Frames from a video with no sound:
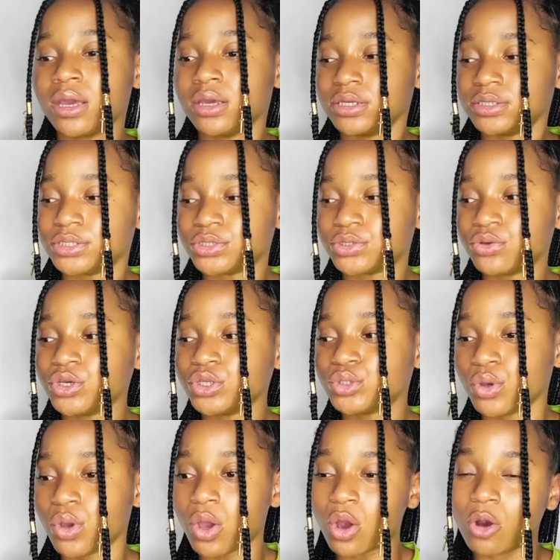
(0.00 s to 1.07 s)
It is going
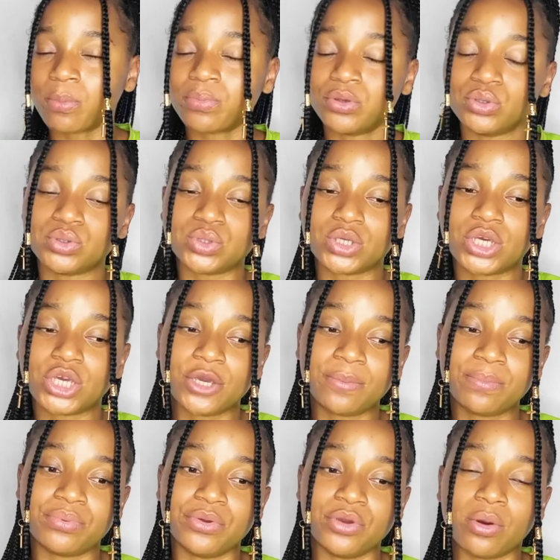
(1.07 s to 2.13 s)
to help you to
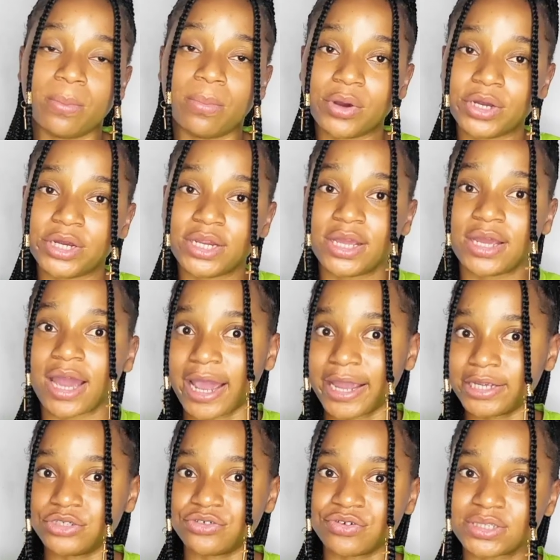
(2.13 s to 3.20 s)
keep your body
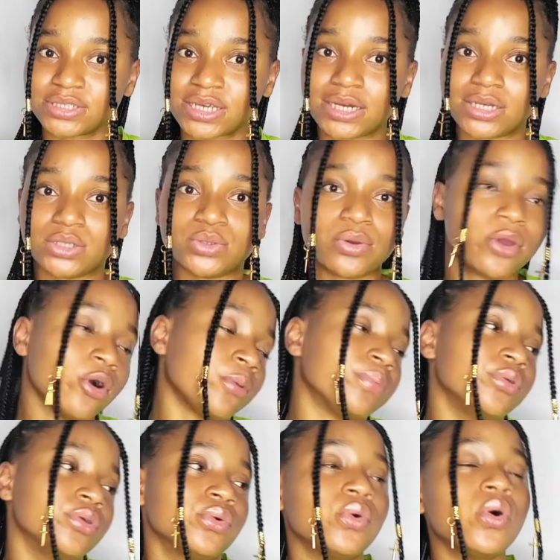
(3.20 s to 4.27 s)
hydrated, it will
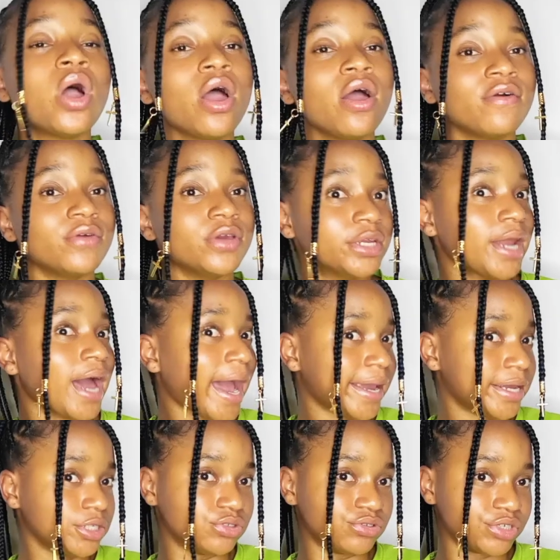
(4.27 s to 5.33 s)
help you in
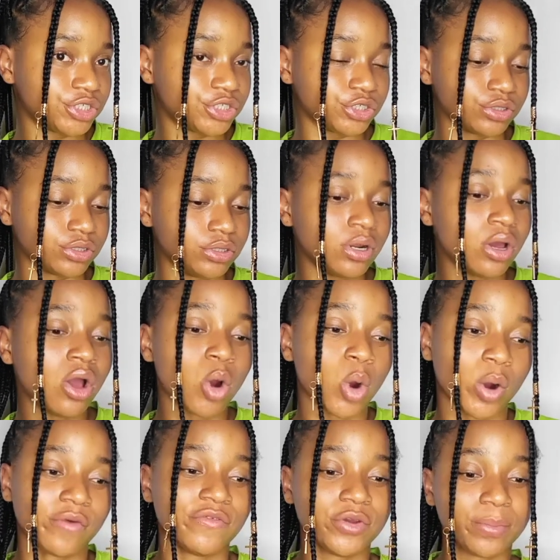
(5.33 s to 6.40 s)
hydration
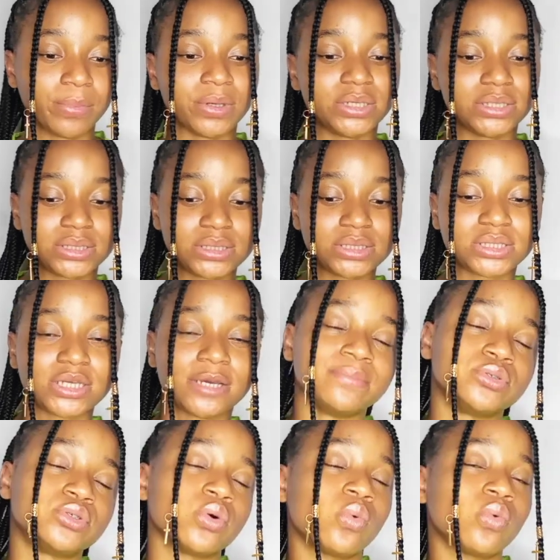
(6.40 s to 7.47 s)
of your body system.
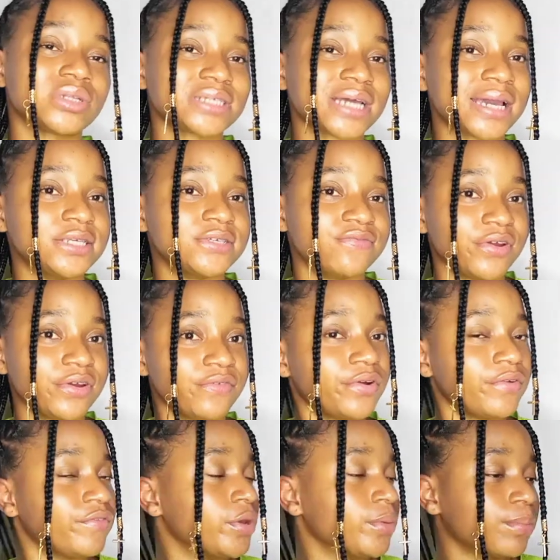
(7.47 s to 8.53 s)
So, water is very,
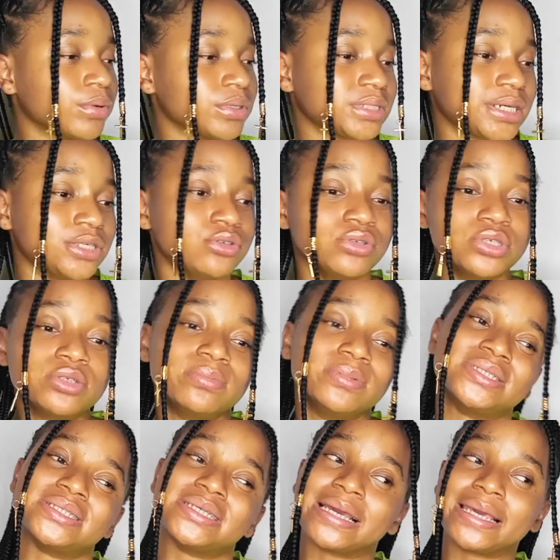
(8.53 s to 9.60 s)
very important. You need to be
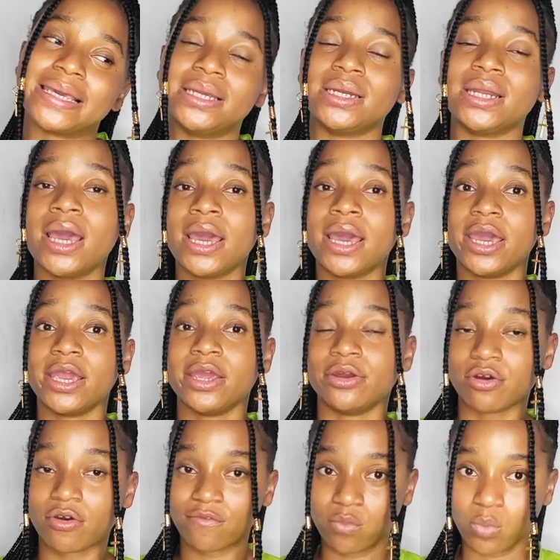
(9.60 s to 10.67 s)
taking
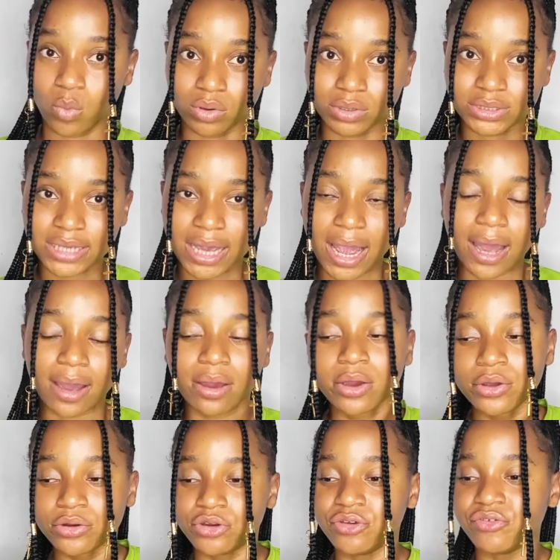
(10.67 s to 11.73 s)
enough water
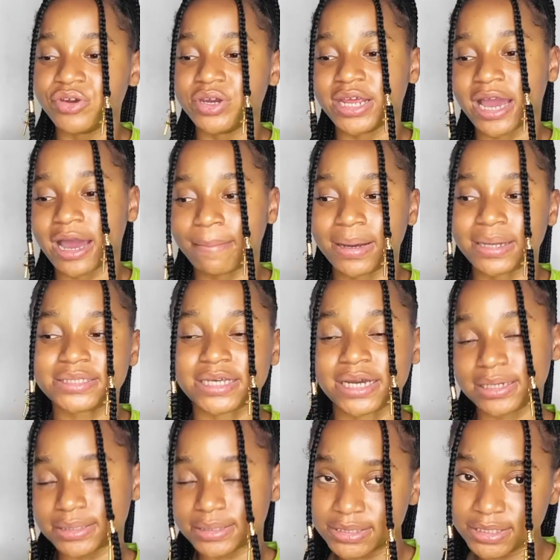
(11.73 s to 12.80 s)
during the
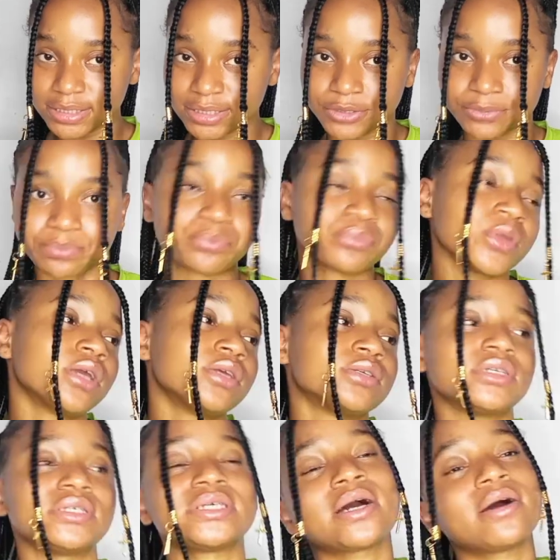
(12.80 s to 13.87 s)
Harmattan season.
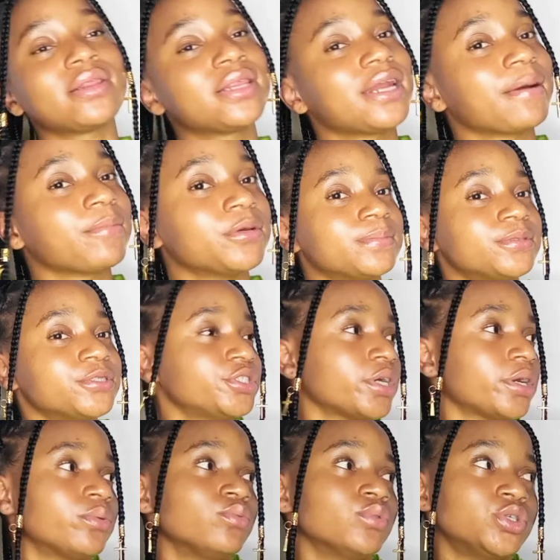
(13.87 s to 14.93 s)
So, the second thing I'm to share
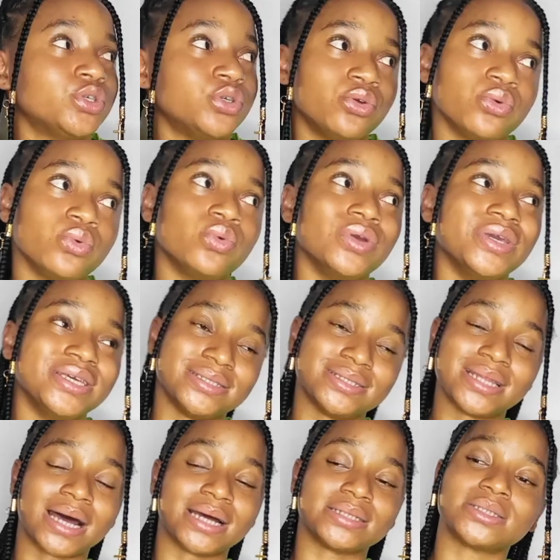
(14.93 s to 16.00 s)
sharing with you is
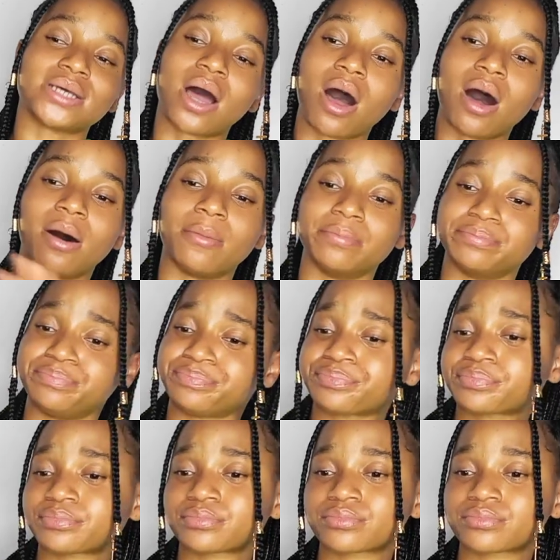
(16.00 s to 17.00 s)
that um